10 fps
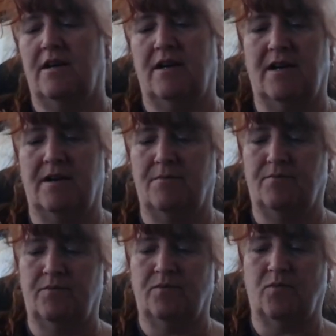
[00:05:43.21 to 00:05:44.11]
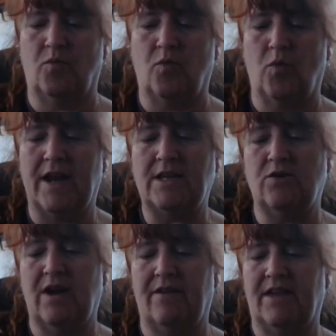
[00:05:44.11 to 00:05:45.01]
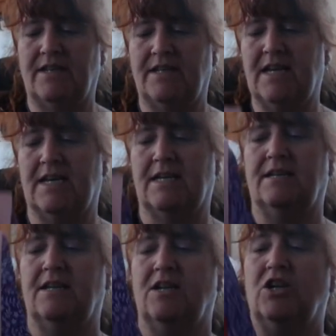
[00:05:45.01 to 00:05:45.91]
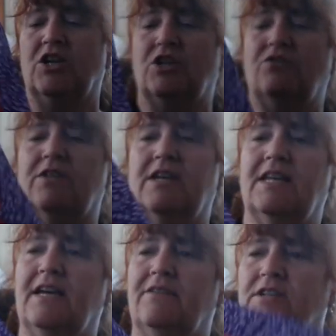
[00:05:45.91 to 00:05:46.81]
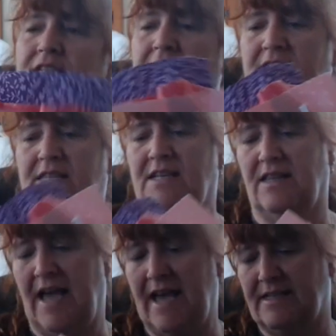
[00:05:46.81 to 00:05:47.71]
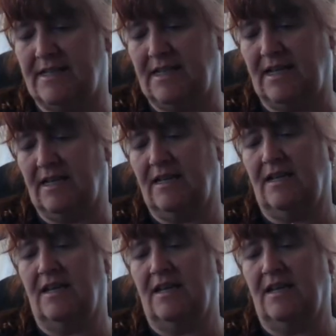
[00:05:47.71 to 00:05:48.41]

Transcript: Um, when you have that done, you then have to take the elastic